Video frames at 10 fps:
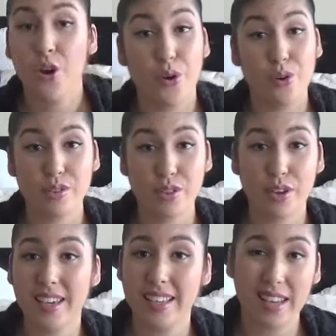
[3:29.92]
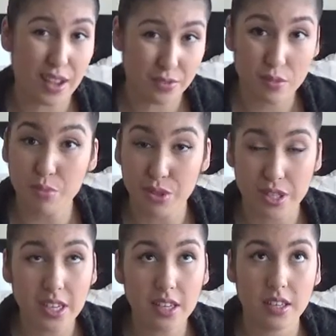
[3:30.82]
Also, he loves
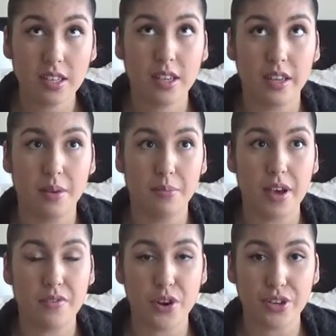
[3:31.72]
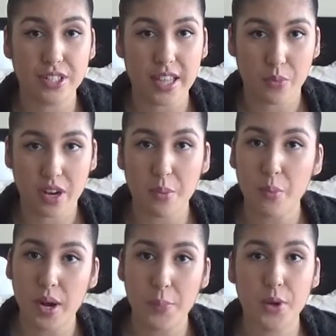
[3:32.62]
music. I've noticed that when
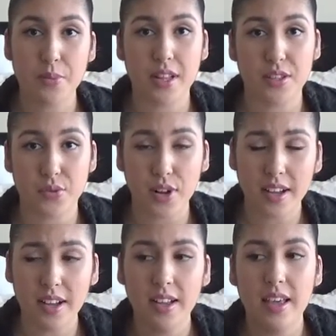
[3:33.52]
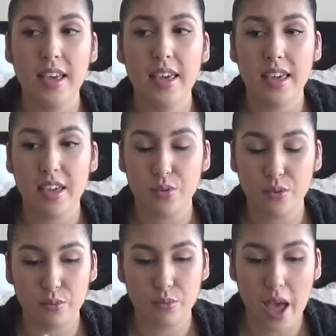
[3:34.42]
I put him in his rocker,
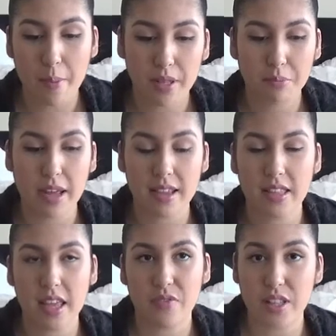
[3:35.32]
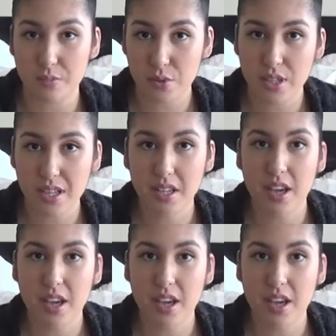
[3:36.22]
he'll happily play in there if there's music.